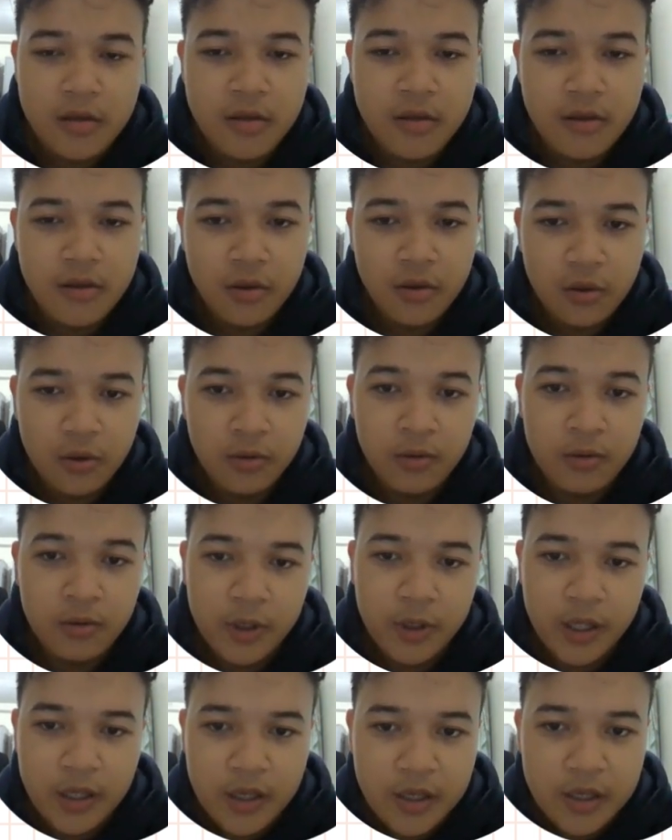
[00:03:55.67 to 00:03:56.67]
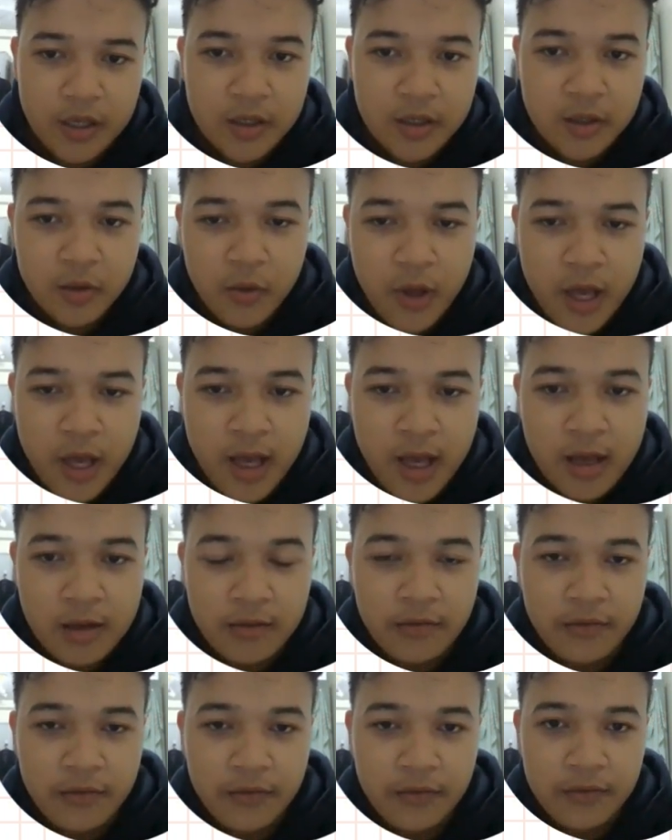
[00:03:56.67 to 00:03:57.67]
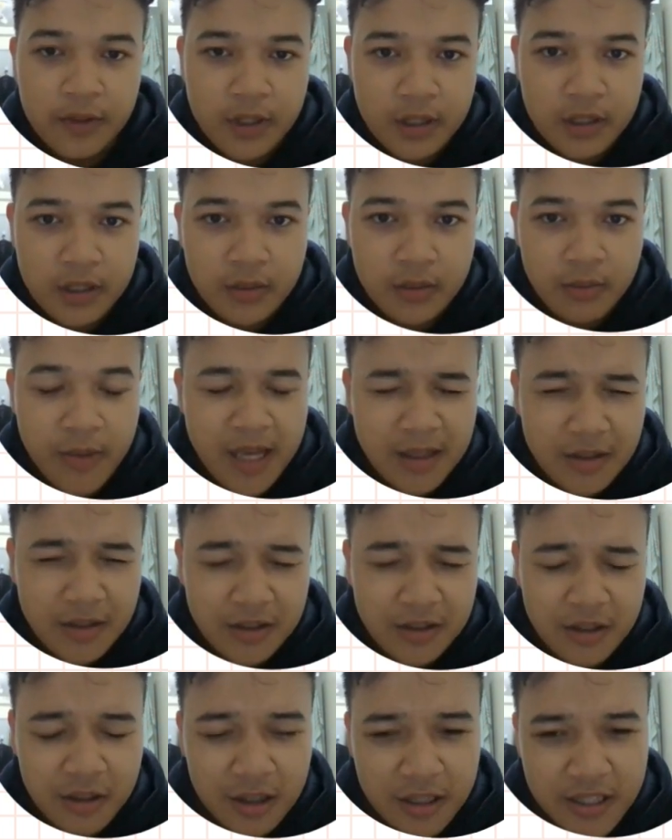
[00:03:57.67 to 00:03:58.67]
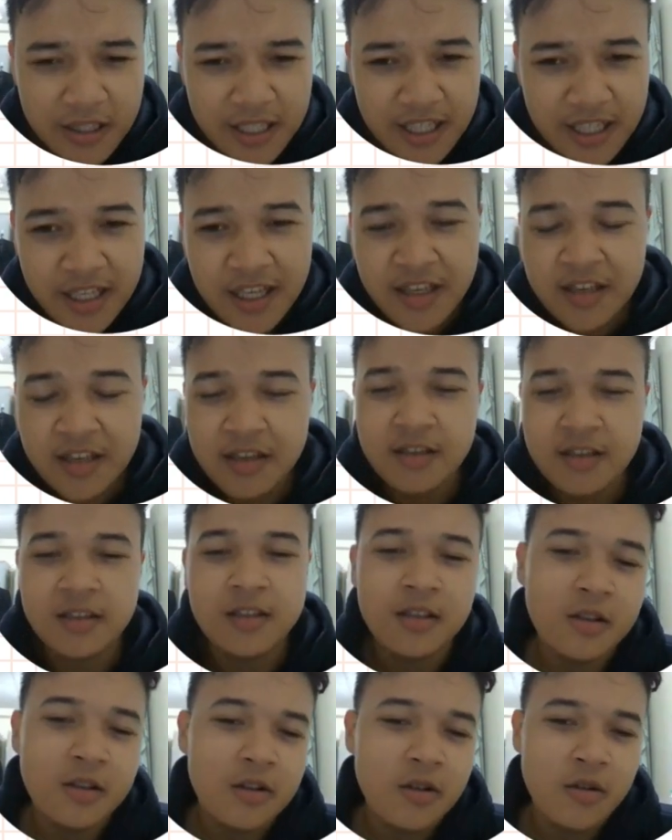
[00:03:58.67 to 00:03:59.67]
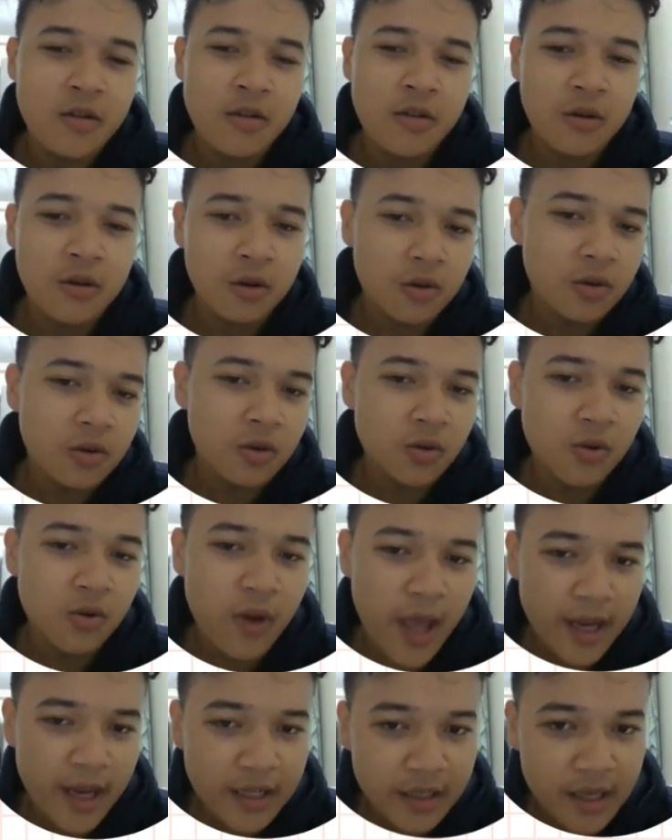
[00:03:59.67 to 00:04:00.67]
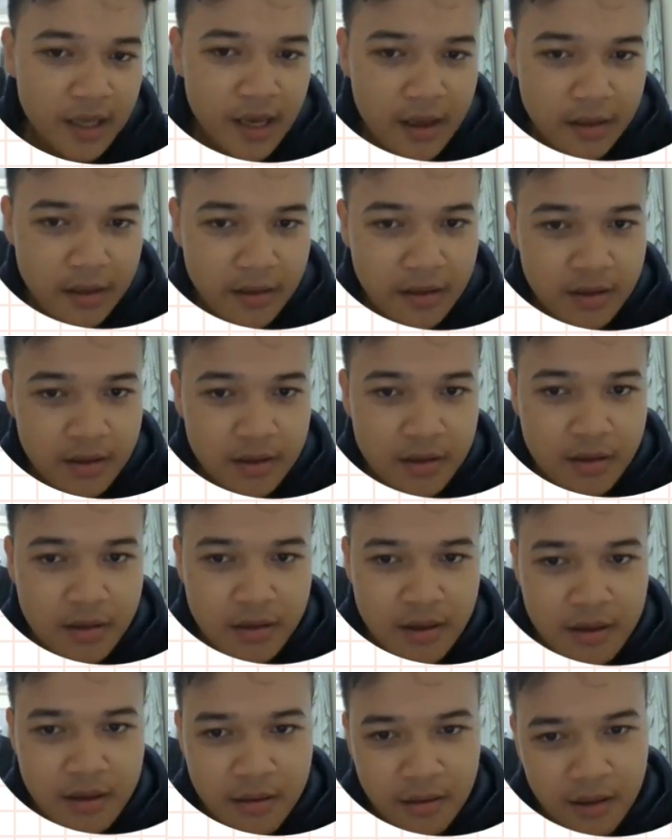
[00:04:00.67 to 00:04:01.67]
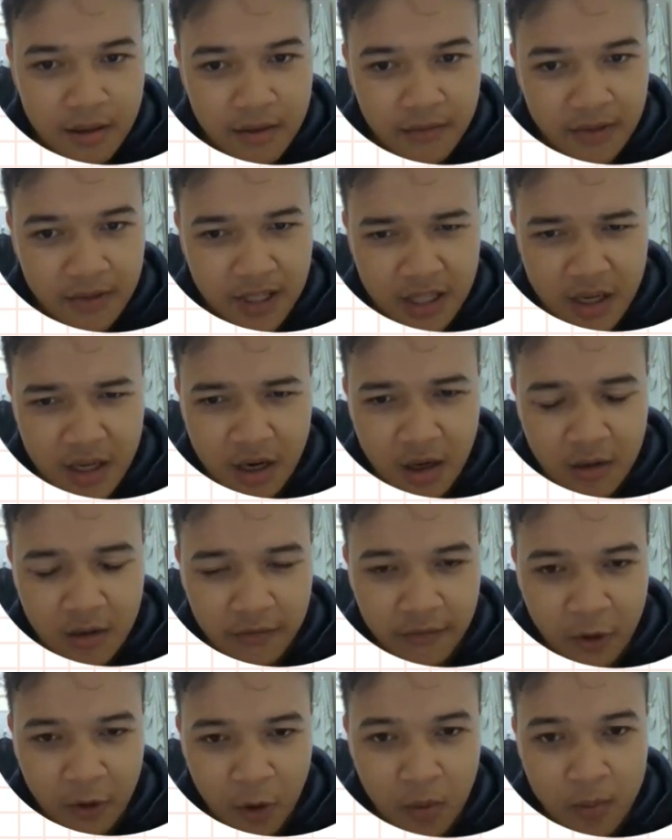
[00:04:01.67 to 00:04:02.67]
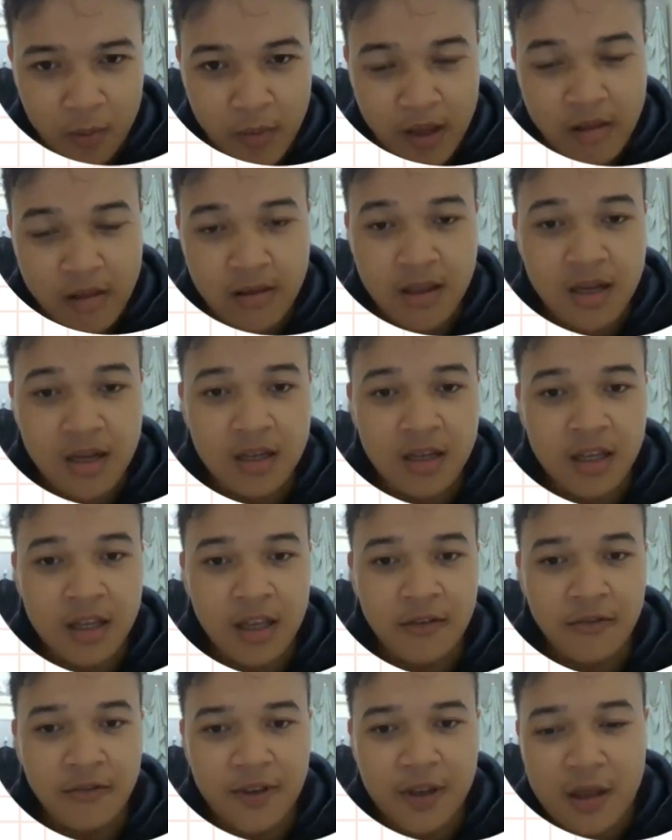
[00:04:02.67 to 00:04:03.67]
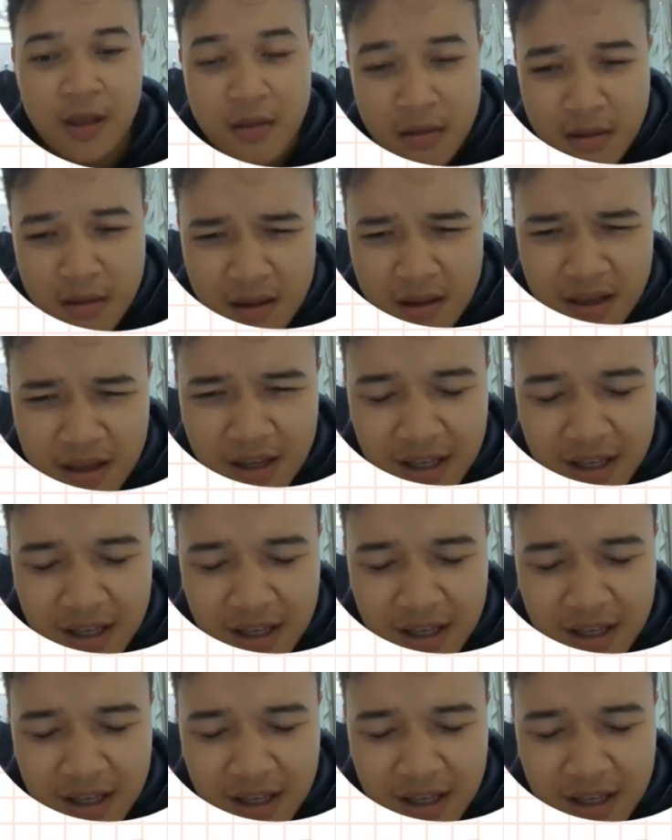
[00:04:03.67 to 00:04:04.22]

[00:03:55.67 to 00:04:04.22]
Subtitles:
So here we have the methodology. So to analyze the sensitivity of home pasta cafes